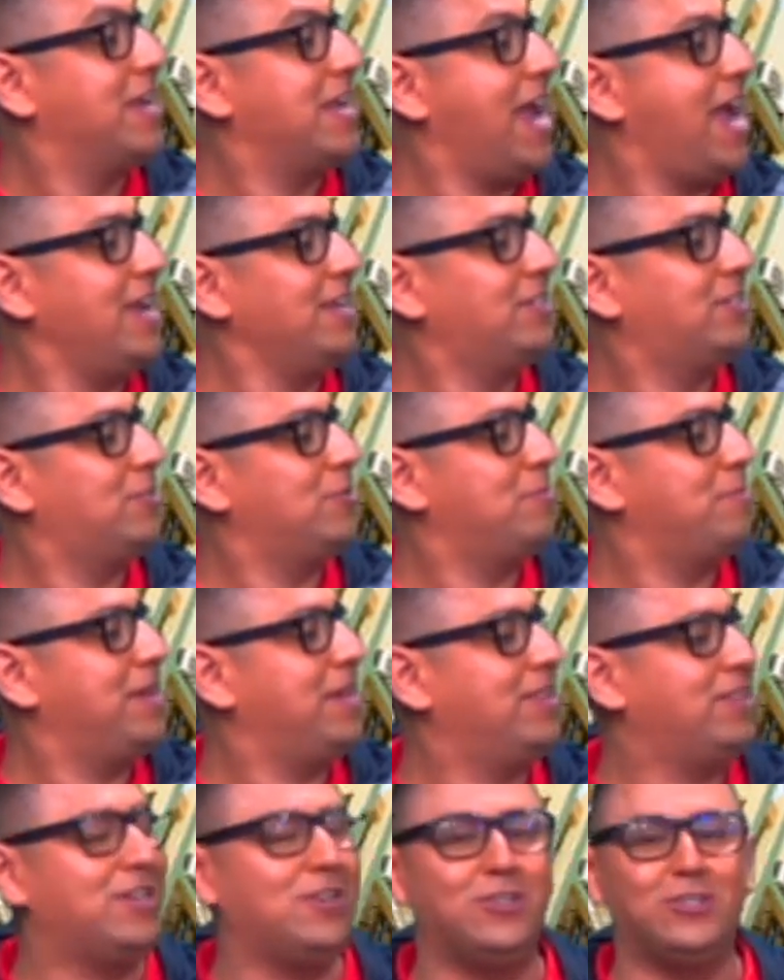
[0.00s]
Nice to
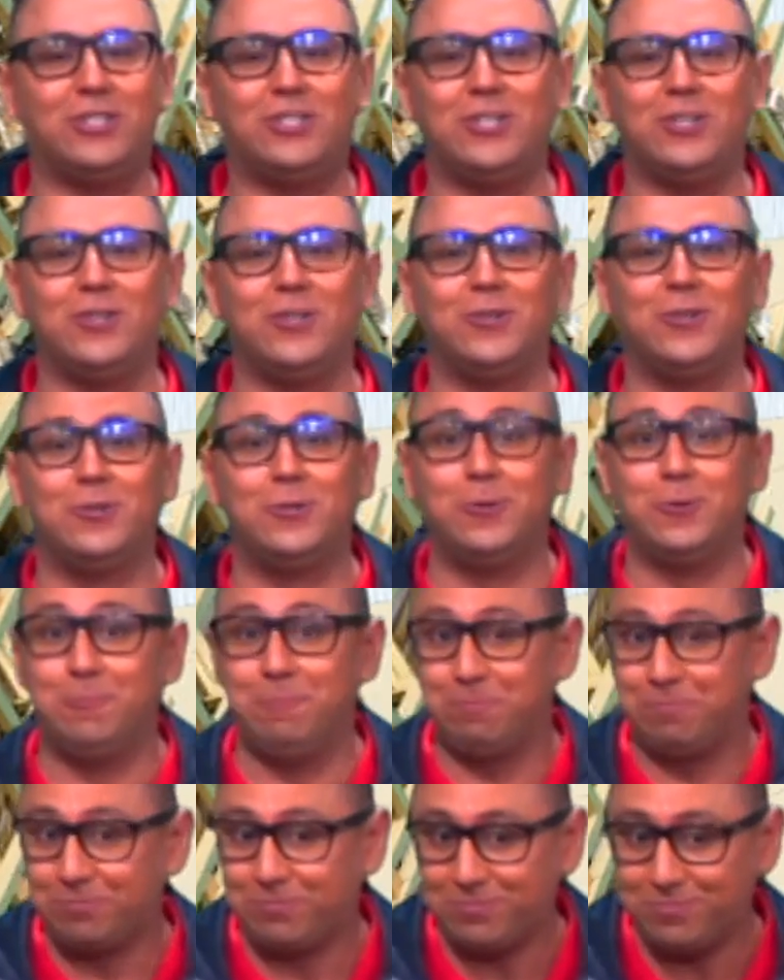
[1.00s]
meet you
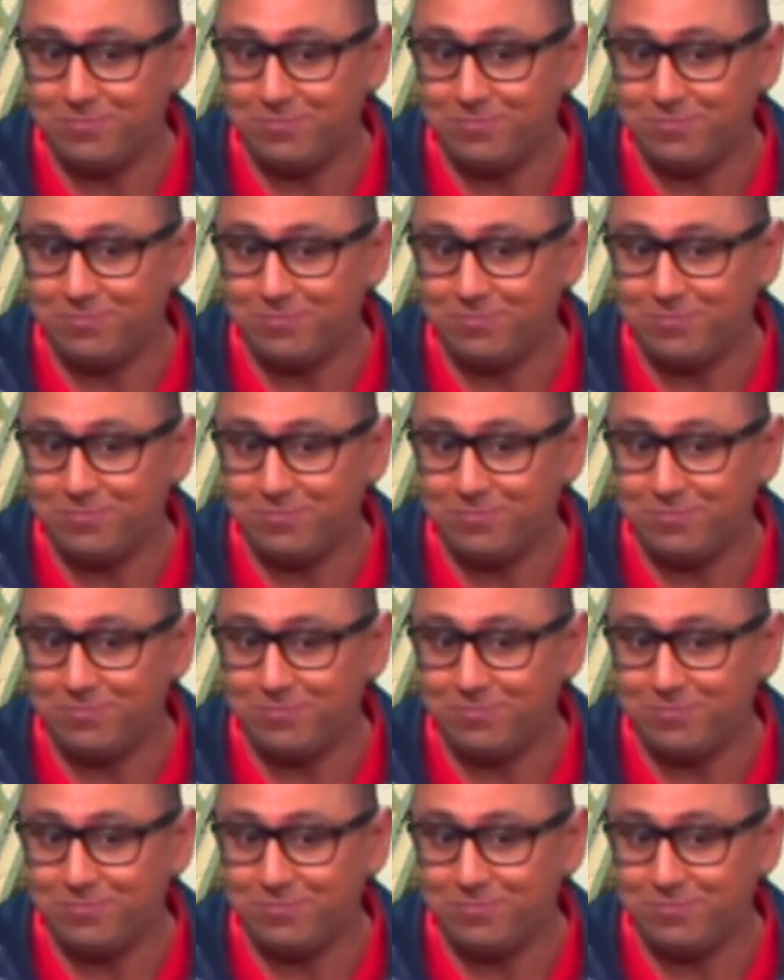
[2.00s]
too.